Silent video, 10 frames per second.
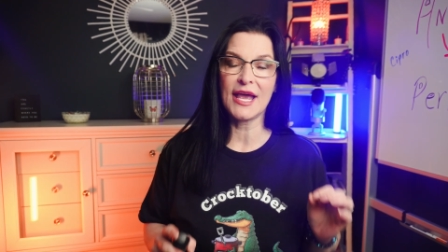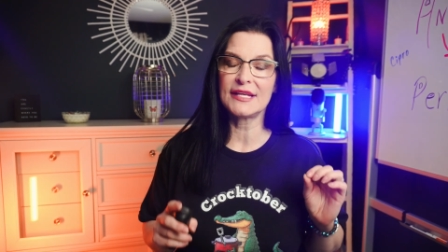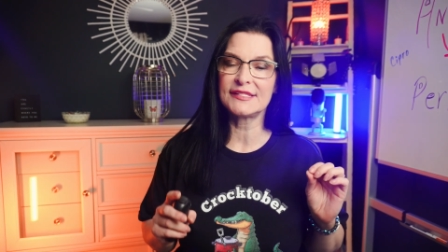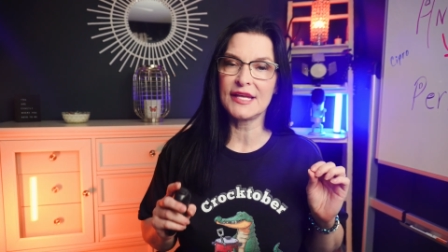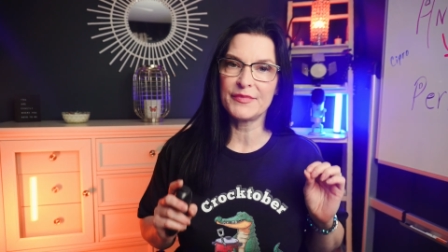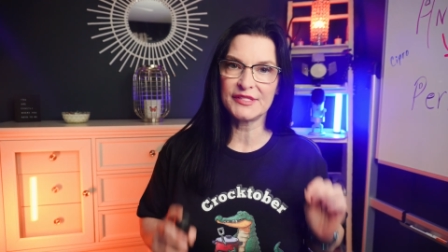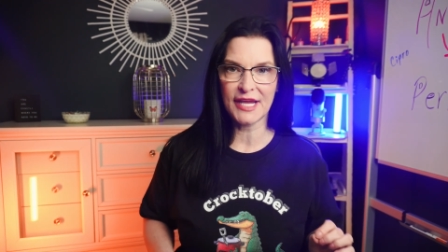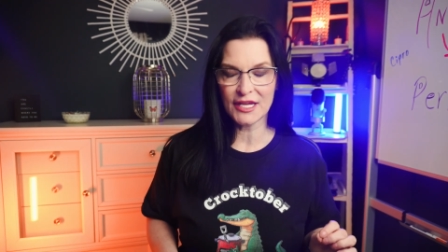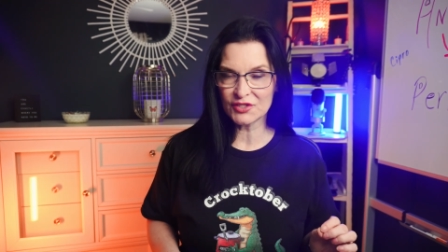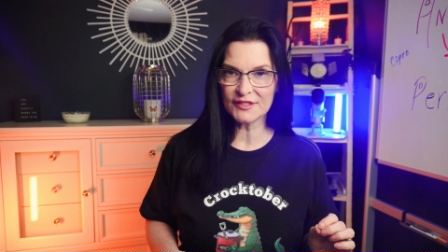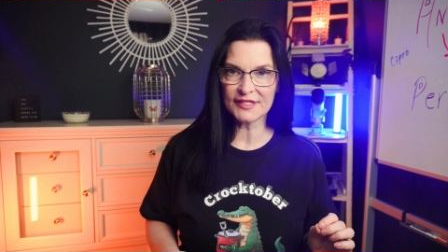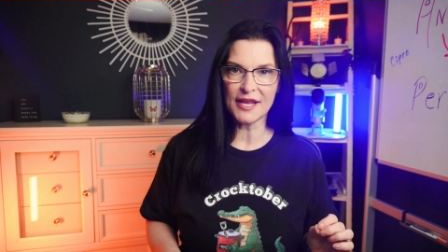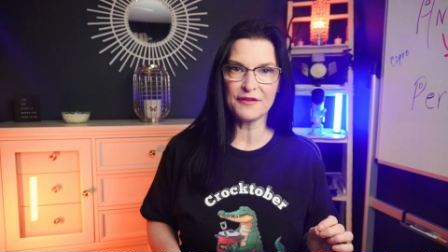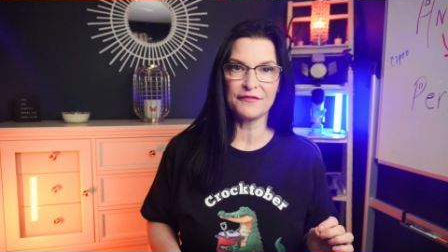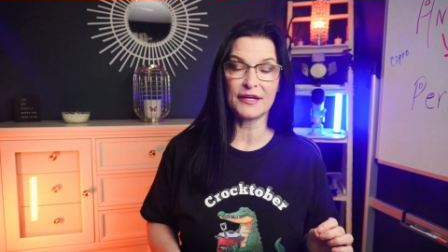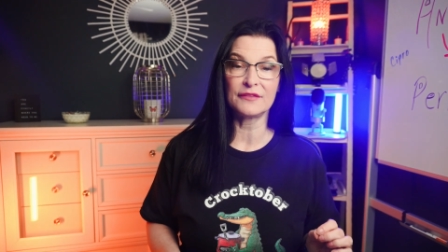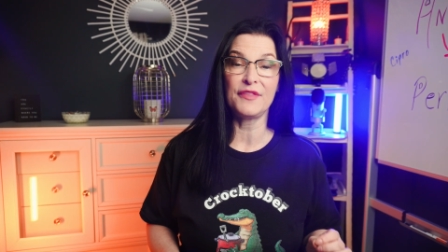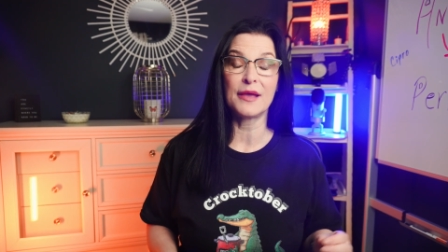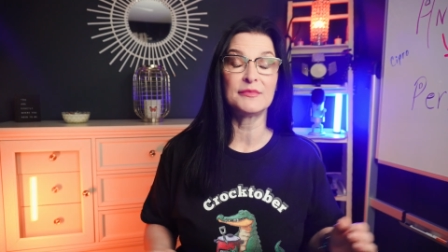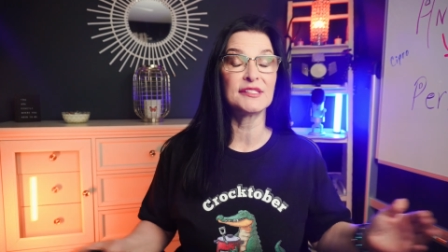as a potential side effect of
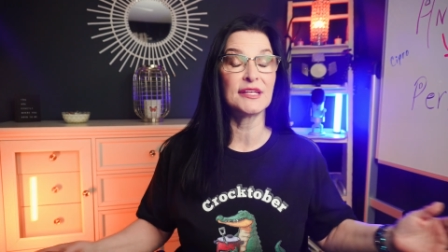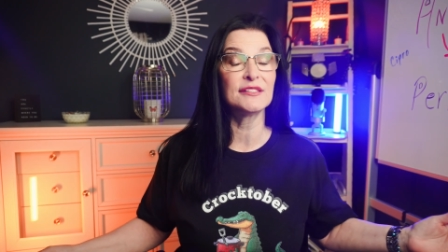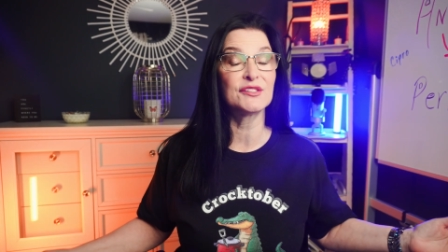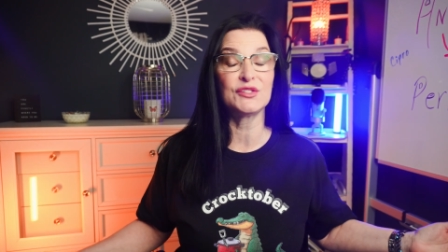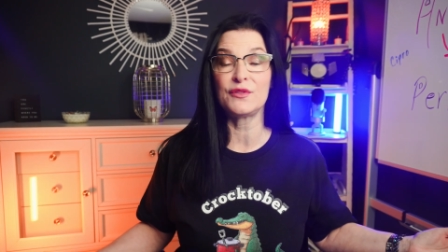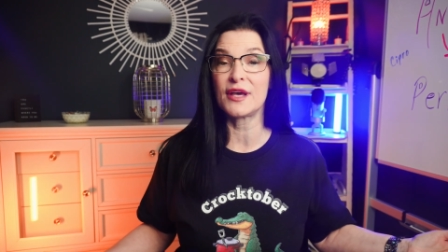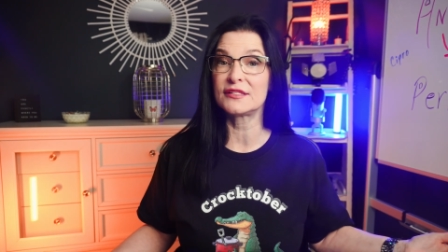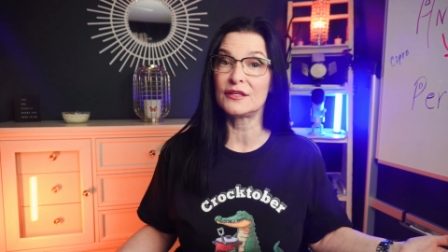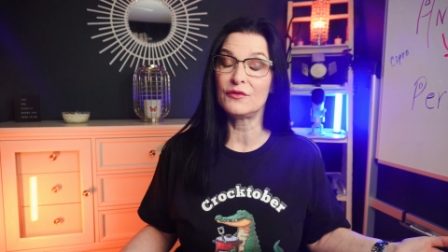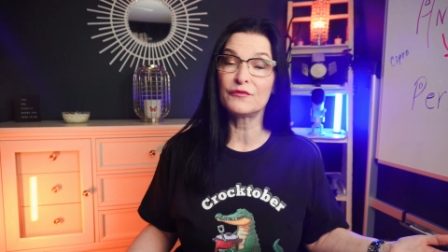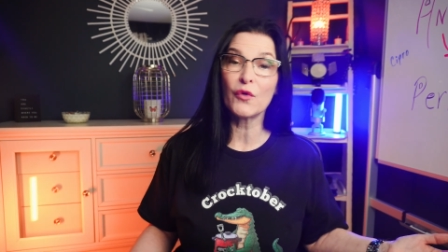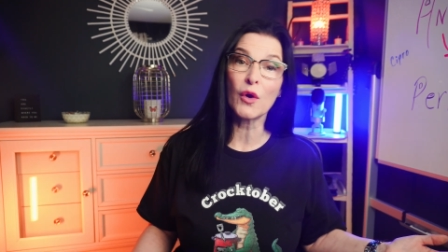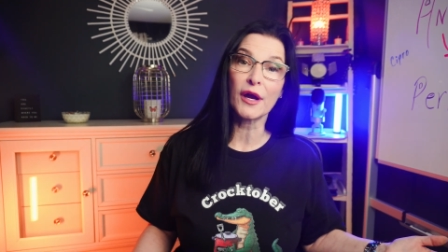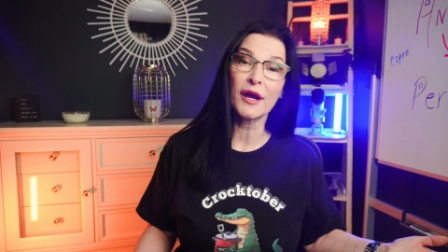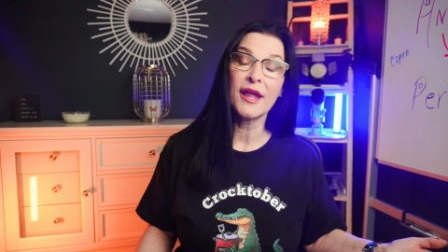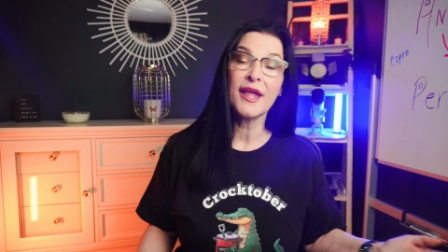them since 2004.